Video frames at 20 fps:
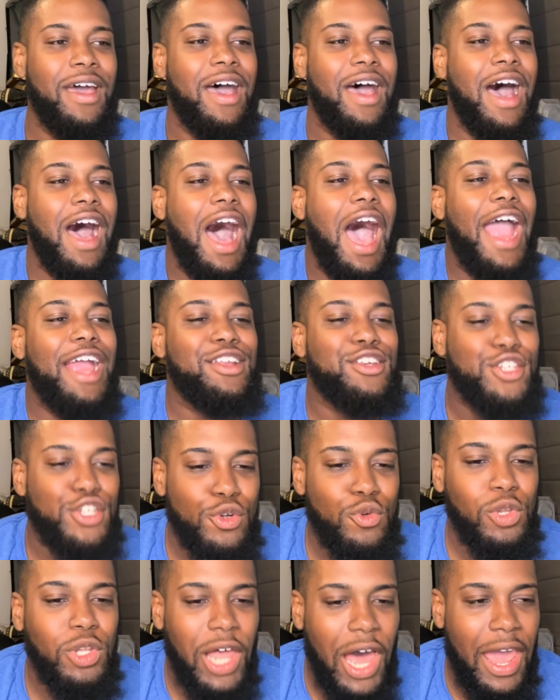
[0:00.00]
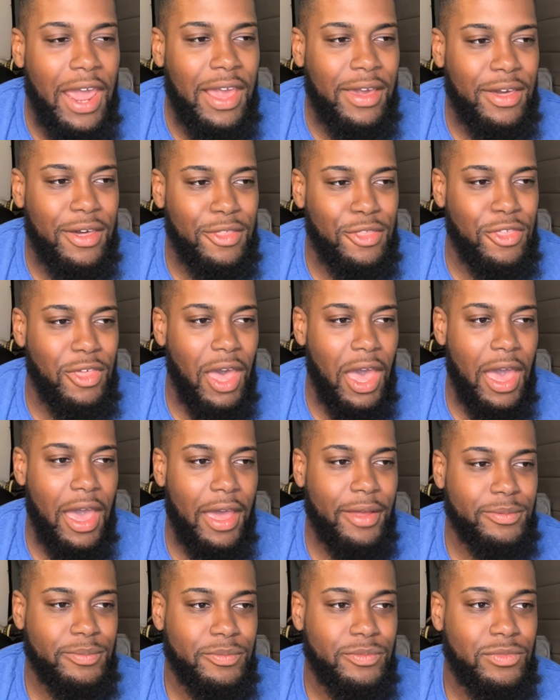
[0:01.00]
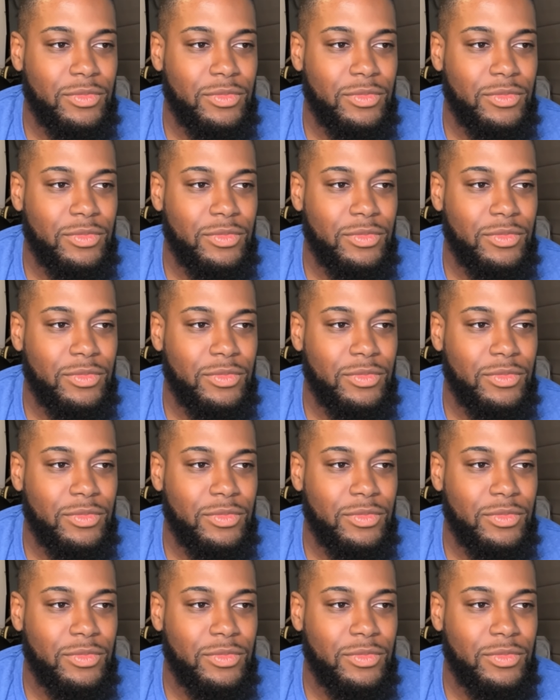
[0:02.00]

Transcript: I do like that